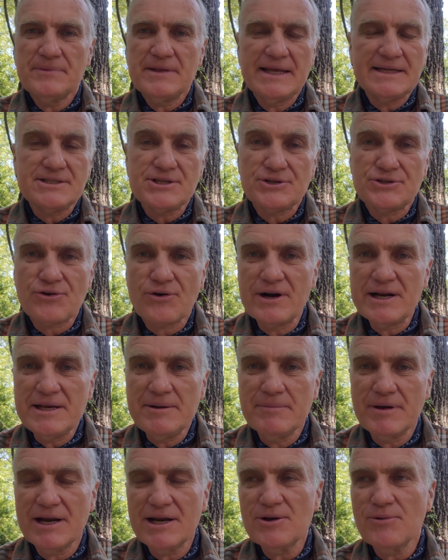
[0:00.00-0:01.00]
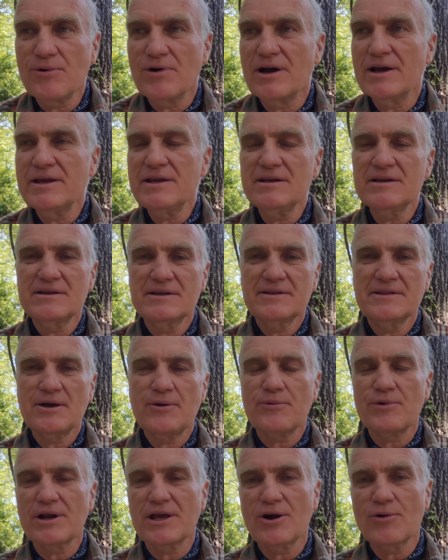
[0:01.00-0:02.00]
It's a dream anyway
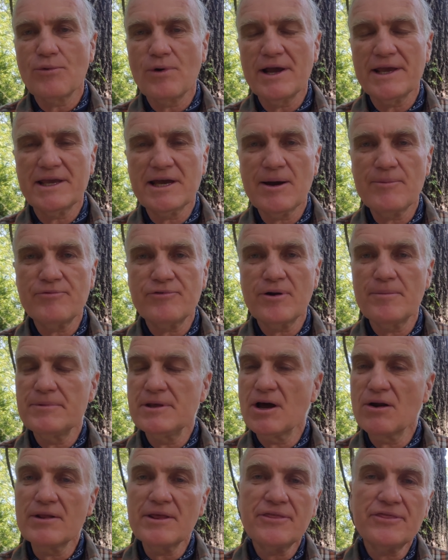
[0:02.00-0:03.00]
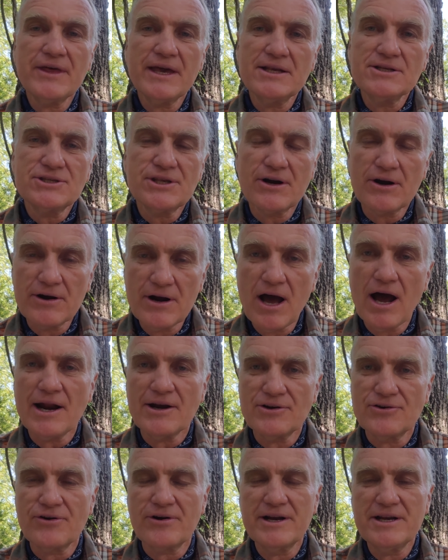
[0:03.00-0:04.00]
that we're going to wake up from. The only things that are
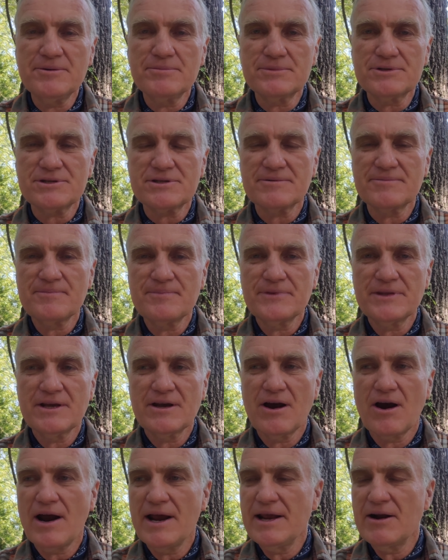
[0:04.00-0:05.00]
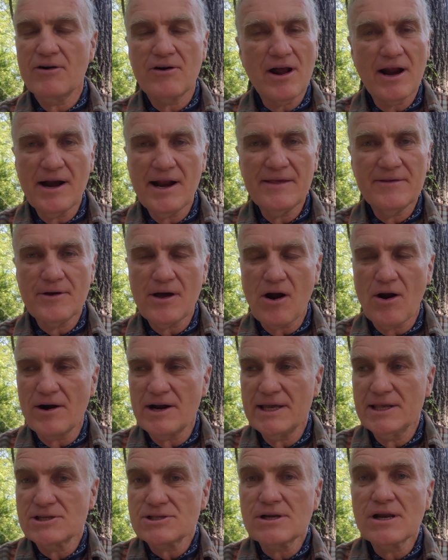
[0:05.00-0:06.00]
not dreams are,
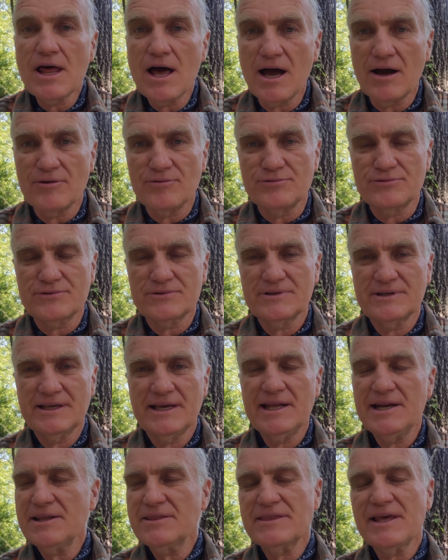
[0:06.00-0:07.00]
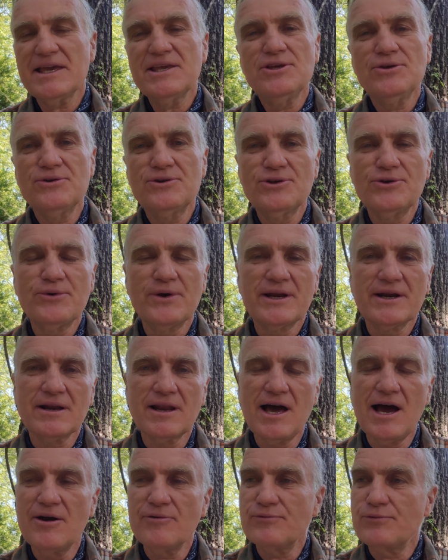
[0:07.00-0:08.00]
are, is love. Anything you do in
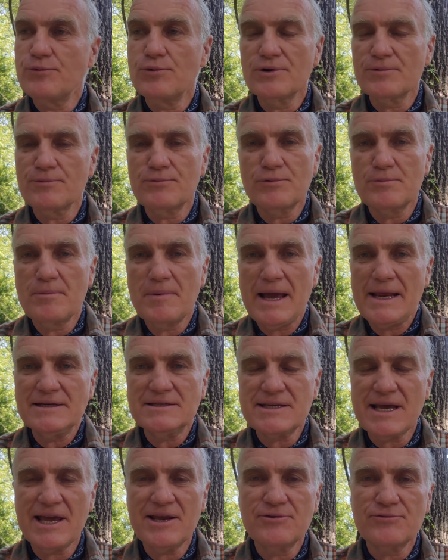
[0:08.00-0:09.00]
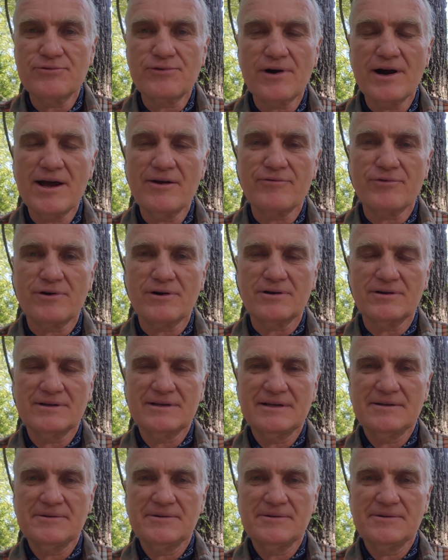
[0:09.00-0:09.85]
love will maintain forever.